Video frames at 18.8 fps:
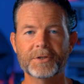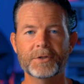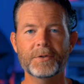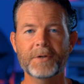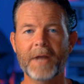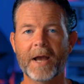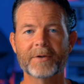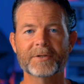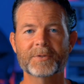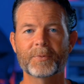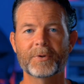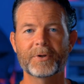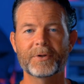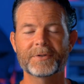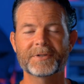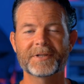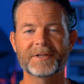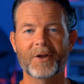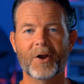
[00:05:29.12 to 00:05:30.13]
Soon, I was
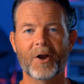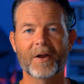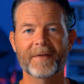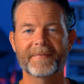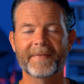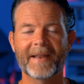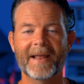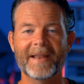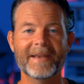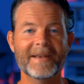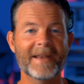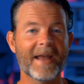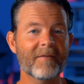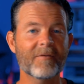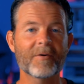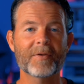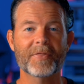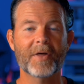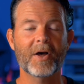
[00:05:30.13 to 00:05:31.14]
producing art that I
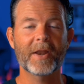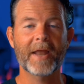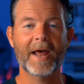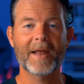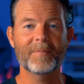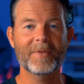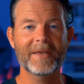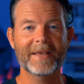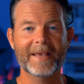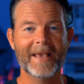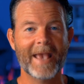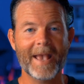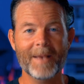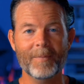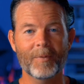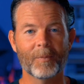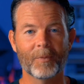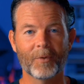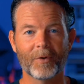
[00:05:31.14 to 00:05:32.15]
never thought I'd be
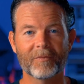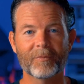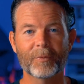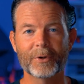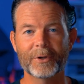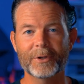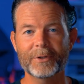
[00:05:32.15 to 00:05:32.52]
capable of